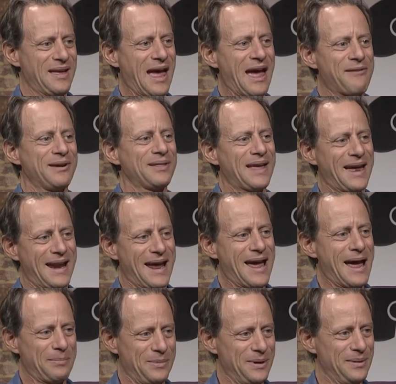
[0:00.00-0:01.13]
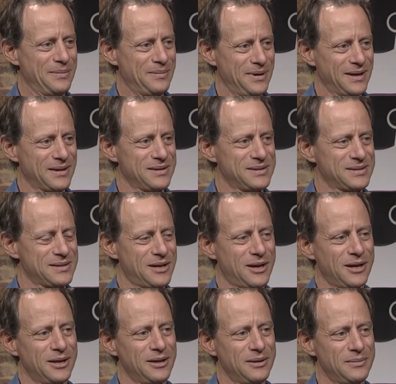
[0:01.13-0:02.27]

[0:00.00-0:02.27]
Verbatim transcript: having that happen because mm-hmm.